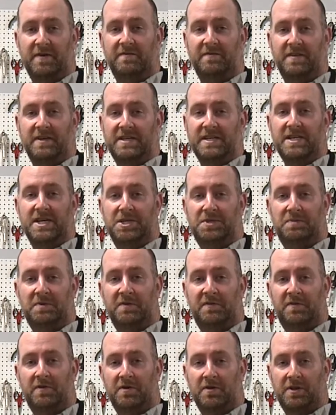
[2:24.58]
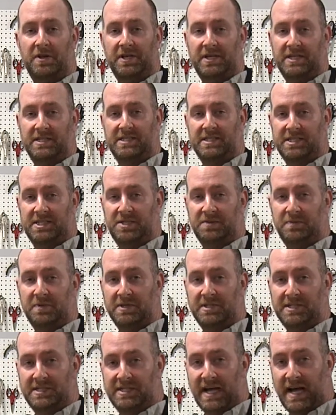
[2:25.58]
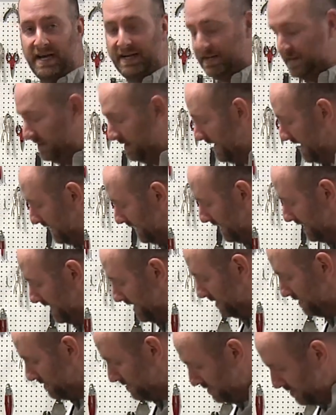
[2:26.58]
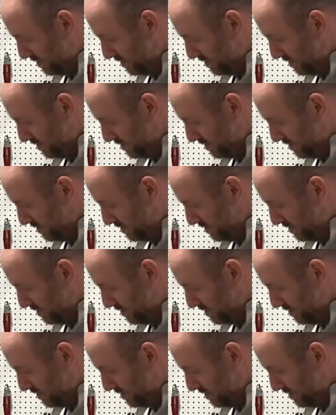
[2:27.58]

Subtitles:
of the ESP furling is its simple design and leg kit.